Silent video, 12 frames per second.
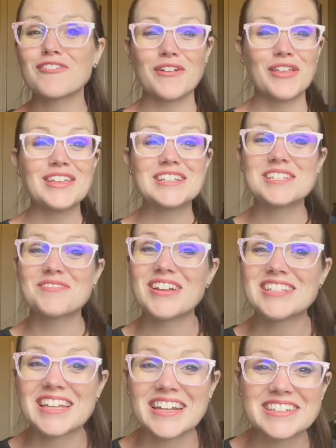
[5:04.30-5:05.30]
This is my
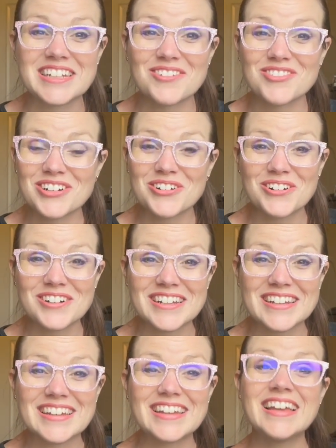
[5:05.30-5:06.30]
second time recording
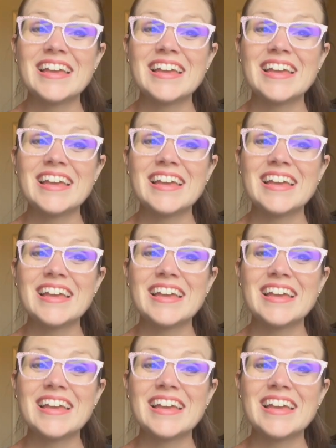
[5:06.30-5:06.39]
it,